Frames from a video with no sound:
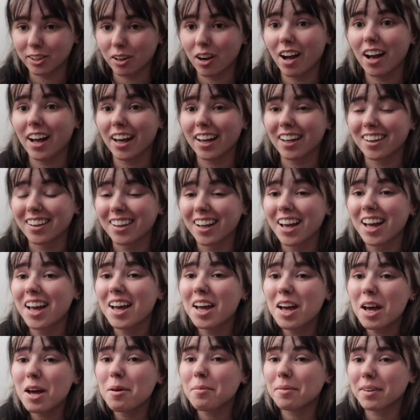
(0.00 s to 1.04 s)
crying
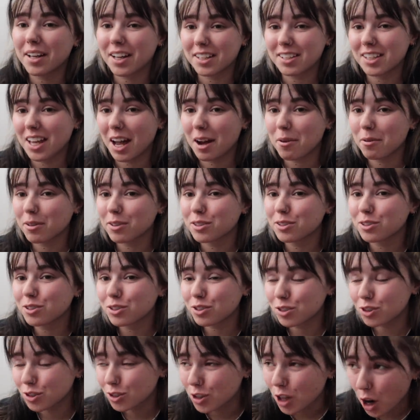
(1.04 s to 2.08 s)
because I was
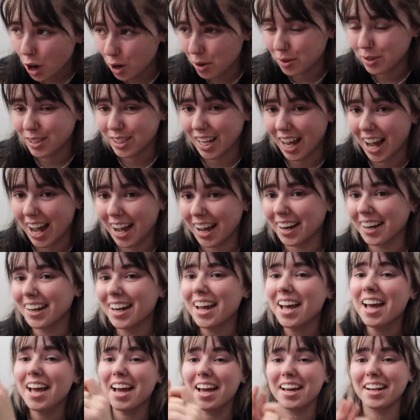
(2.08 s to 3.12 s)
so sad.
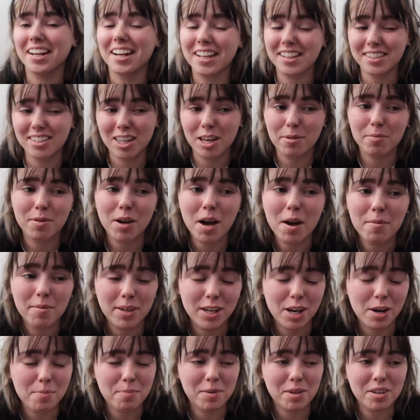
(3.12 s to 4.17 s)
And Ace kept
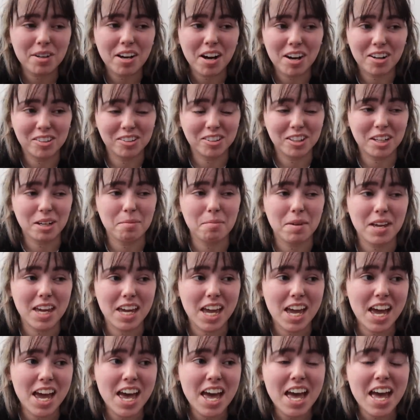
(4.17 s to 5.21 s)
coming up and cuddling
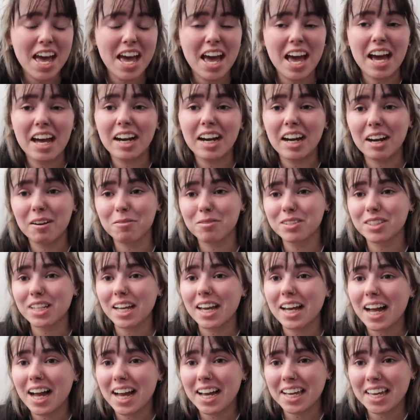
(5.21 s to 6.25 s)
me. And I was
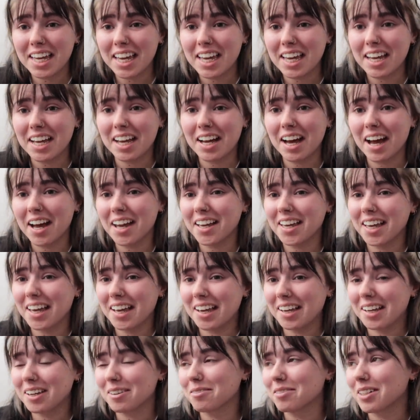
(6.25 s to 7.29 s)
like, I can't, I
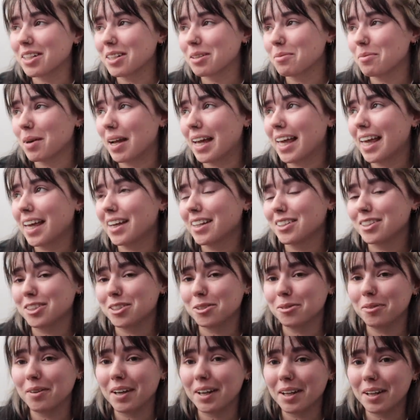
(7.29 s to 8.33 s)
can't get rid of them. I can't
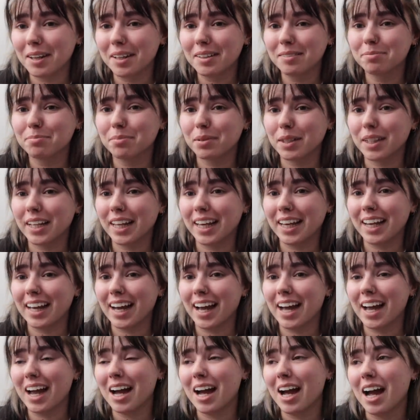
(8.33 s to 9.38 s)
do it. But like,
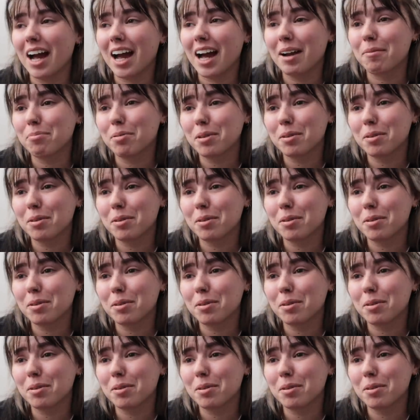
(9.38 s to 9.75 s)
I, I,